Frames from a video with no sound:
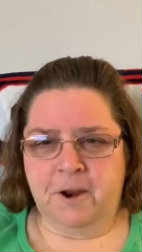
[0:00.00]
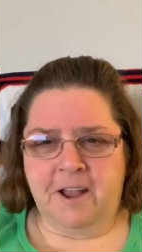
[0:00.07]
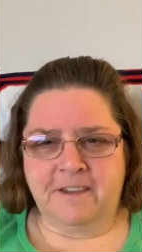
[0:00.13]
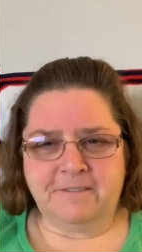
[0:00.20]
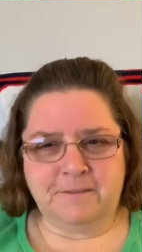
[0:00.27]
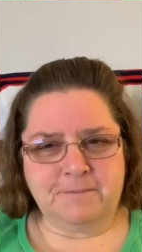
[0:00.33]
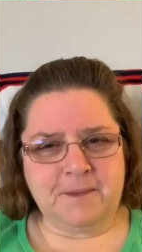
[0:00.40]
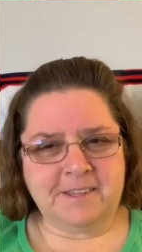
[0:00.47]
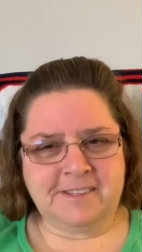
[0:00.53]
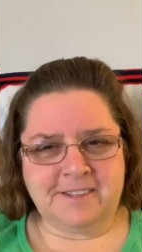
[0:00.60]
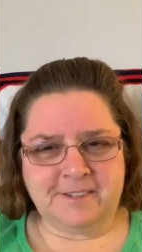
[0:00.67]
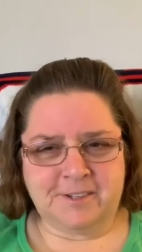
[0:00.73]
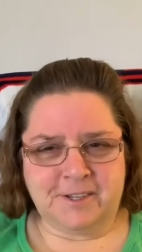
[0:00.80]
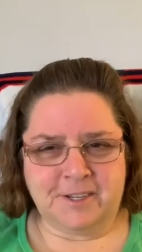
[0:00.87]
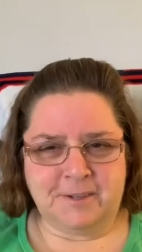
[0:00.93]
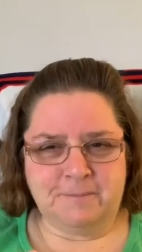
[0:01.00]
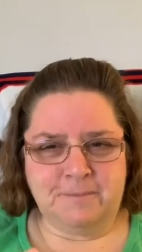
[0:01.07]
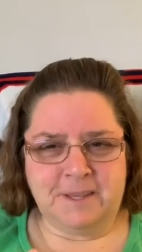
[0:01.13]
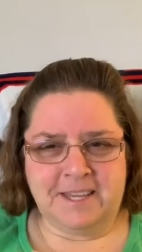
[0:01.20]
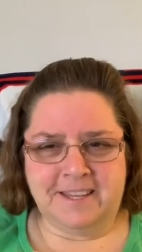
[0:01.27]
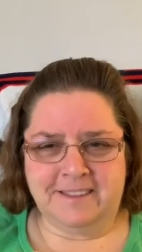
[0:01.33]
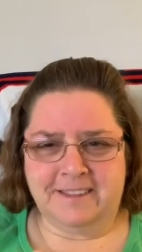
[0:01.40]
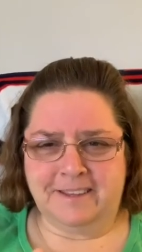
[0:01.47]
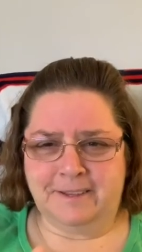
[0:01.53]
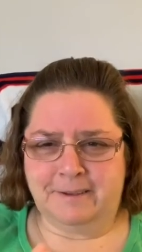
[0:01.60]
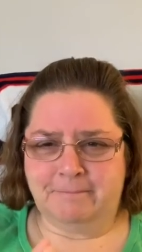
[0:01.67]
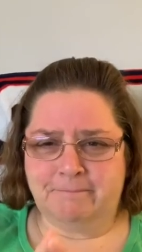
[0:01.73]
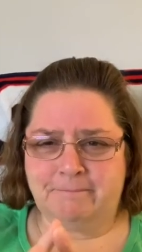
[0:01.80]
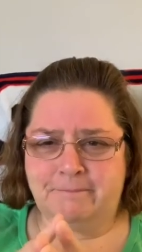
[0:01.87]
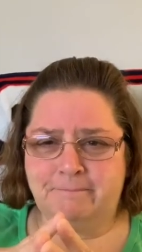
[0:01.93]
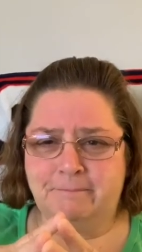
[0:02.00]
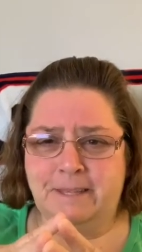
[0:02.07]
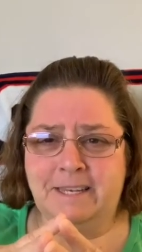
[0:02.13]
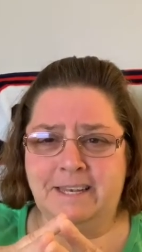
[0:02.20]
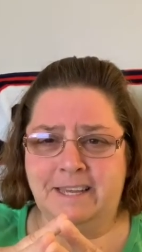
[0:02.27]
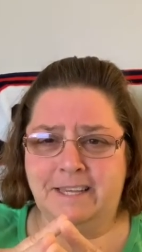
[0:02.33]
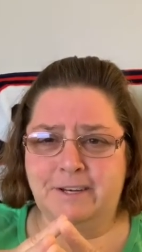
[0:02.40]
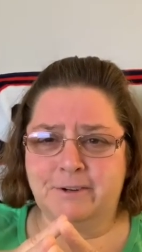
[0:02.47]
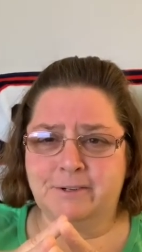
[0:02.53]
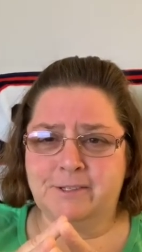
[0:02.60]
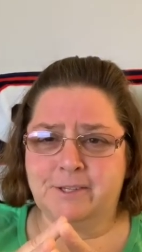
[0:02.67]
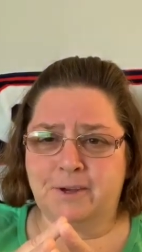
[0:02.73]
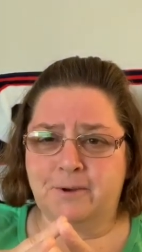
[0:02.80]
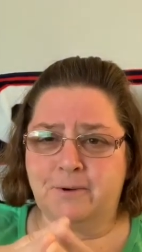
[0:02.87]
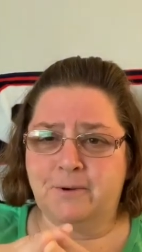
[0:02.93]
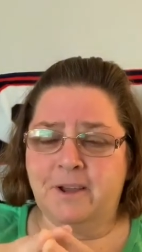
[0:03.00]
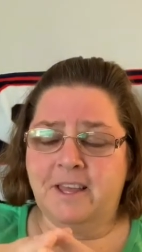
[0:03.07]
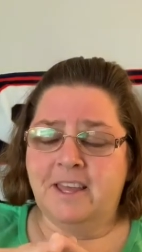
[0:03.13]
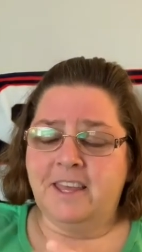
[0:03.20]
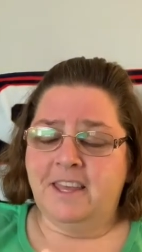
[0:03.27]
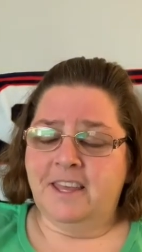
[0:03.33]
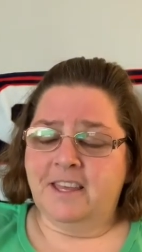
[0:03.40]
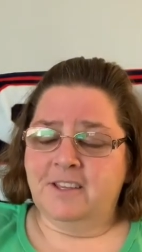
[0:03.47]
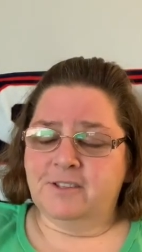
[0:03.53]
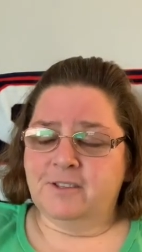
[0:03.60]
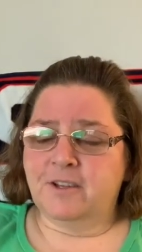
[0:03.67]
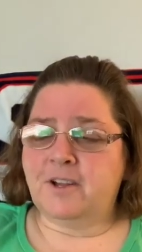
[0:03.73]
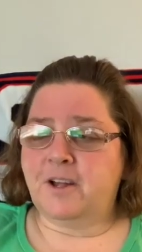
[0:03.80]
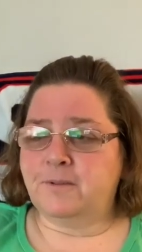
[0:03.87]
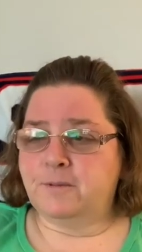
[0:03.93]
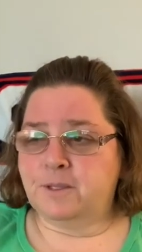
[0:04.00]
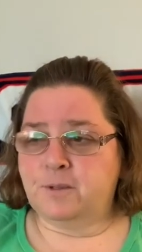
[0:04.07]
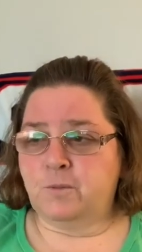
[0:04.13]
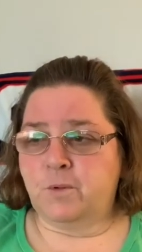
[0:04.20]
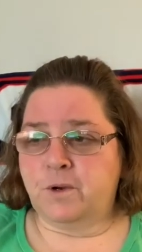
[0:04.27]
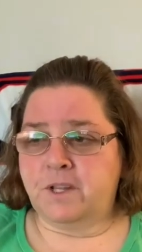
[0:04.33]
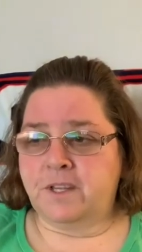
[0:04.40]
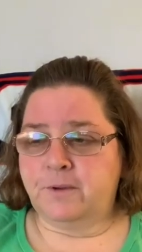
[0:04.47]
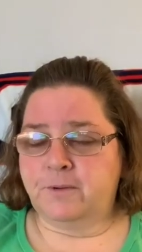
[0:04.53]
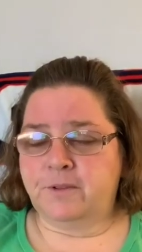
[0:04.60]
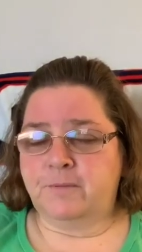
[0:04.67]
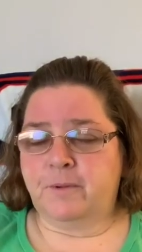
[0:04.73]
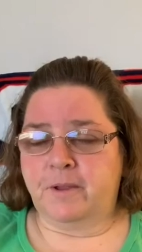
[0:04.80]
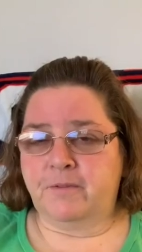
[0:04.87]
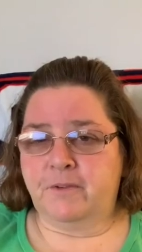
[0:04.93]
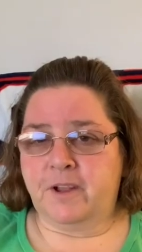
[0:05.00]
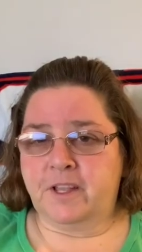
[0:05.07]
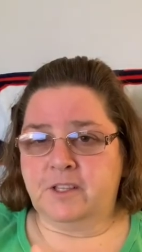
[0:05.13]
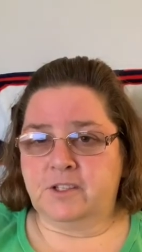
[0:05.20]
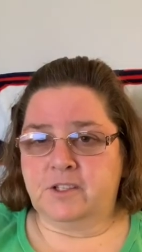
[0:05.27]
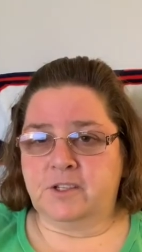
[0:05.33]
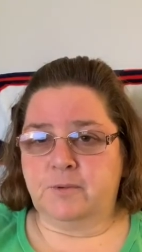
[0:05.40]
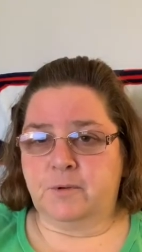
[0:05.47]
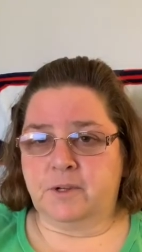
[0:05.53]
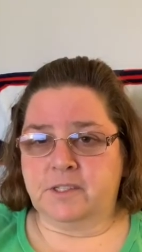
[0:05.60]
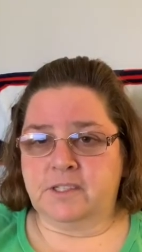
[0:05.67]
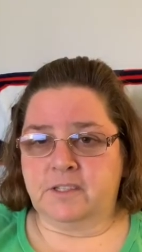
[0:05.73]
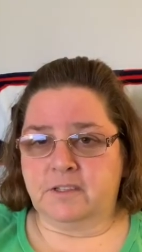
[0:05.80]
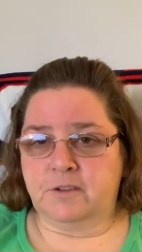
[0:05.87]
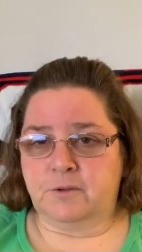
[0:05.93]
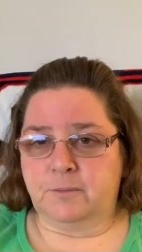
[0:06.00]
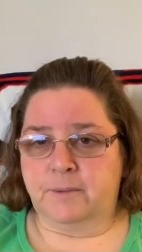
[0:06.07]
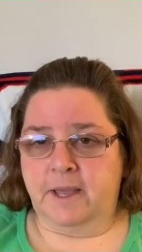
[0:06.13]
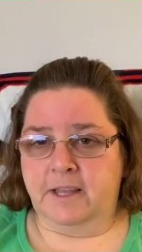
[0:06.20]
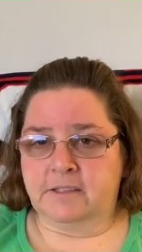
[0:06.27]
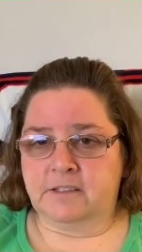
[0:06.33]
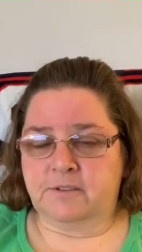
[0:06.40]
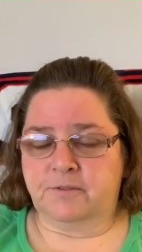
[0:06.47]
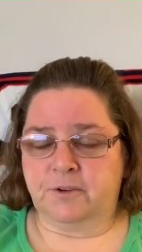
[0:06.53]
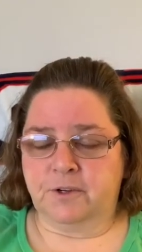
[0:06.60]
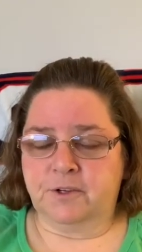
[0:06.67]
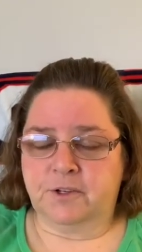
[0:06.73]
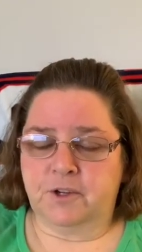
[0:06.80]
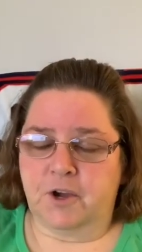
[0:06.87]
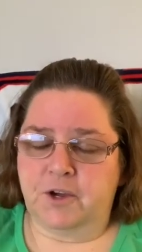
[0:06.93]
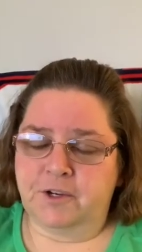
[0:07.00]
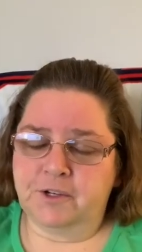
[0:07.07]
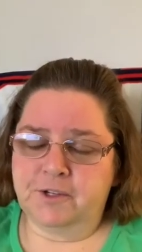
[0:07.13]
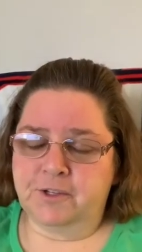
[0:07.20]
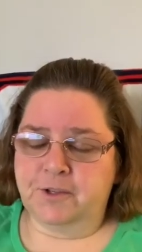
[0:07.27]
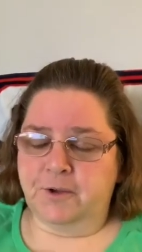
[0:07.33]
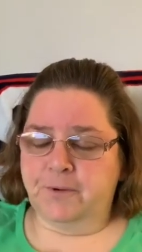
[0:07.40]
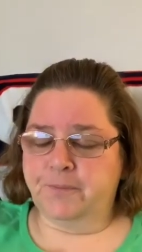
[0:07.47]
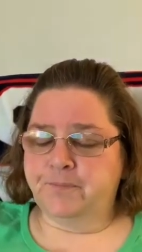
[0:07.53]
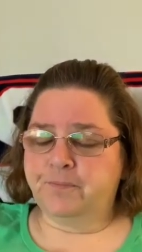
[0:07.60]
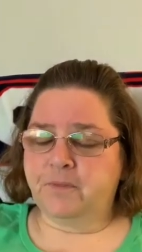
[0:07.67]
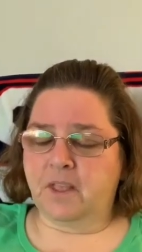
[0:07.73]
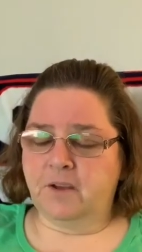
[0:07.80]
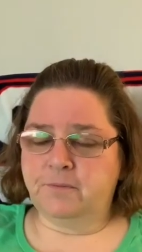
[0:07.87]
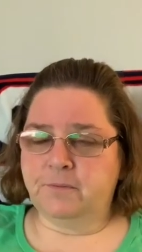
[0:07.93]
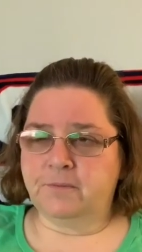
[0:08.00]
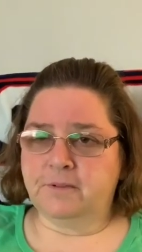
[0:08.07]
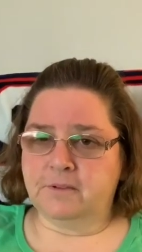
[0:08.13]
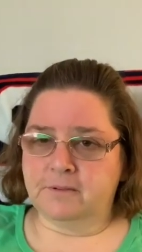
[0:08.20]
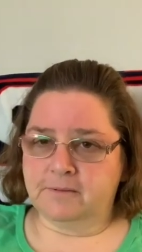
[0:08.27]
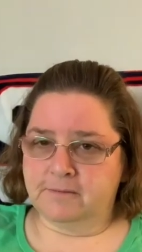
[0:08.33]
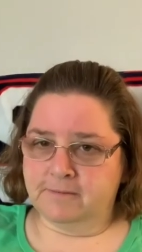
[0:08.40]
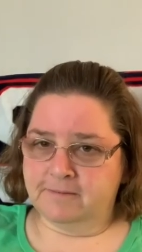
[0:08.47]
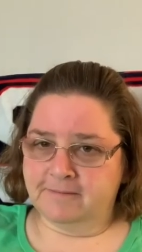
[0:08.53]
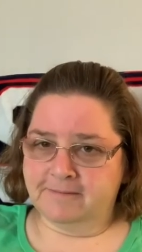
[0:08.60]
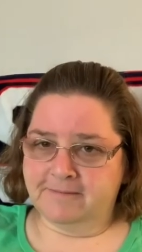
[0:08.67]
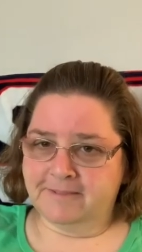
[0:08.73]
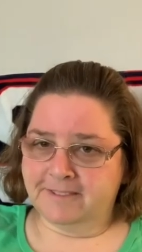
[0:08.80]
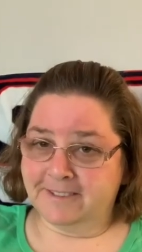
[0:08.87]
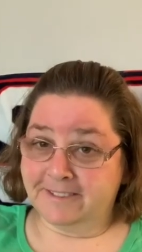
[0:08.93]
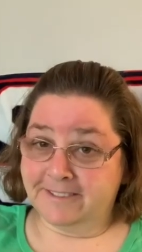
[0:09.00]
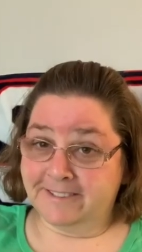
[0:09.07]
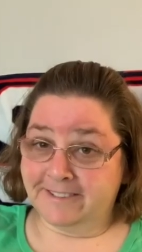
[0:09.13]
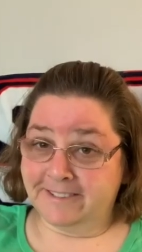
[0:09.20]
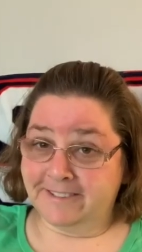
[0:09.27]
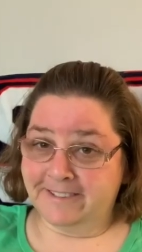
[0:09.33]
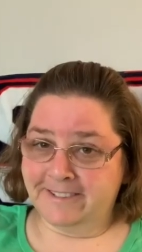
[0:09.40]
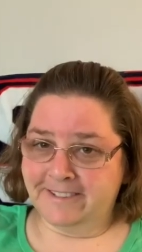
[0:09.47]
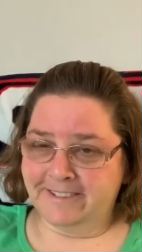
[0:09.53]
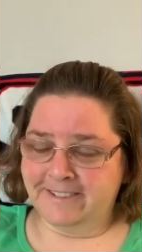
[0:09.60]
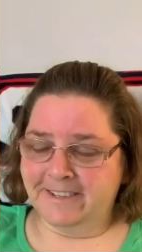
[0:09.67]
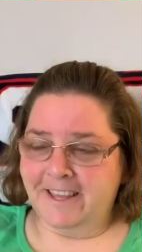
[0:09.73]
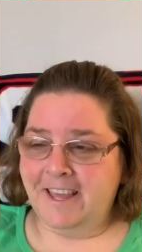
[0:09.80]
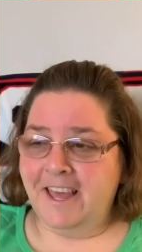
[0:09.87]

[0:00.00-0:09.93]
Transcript: private messaging me at like midnight or so. So I got it this morning. It was my friend. She wants a little mask for her daughter. So I'm, uh, I said it again.